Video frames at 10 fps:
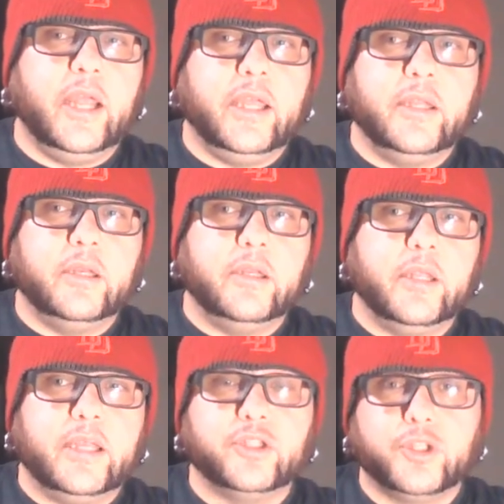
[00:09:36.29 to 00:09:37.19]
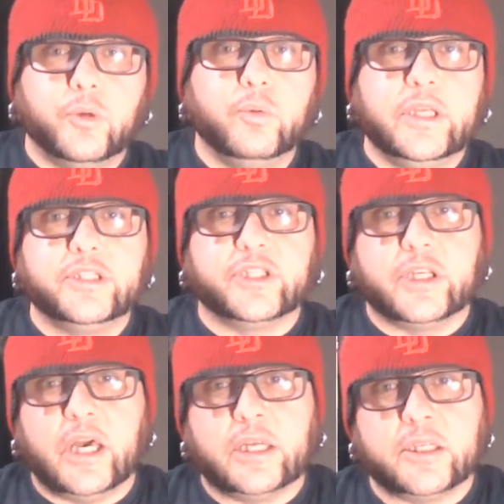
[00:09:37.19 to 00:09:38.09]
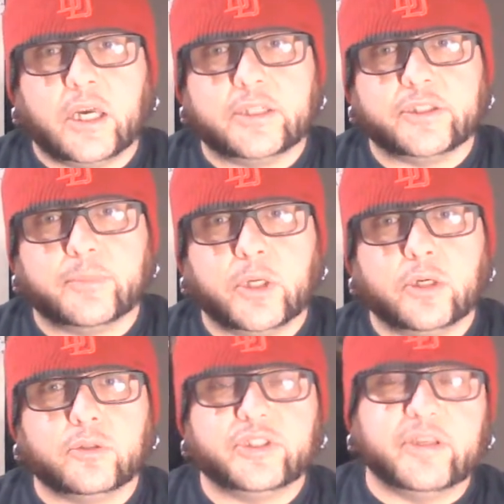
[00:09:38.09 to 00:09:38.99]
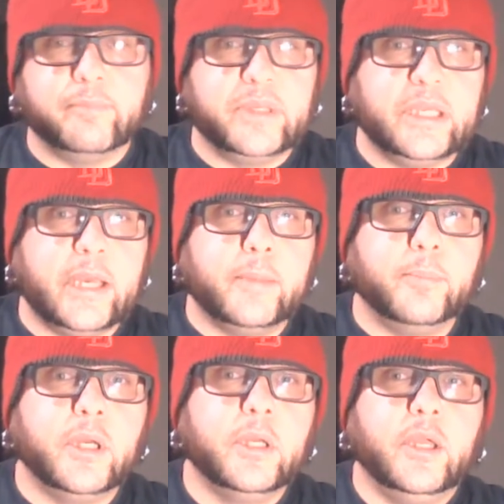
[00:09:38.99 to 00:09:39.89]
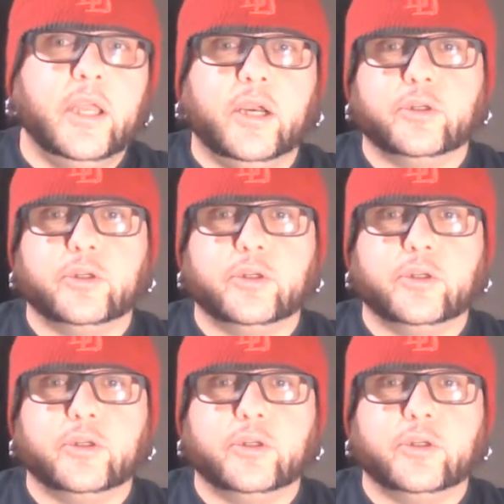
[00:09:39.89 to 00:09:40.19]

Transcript: and, and tune in to non-con tomorrow, 7 p.m.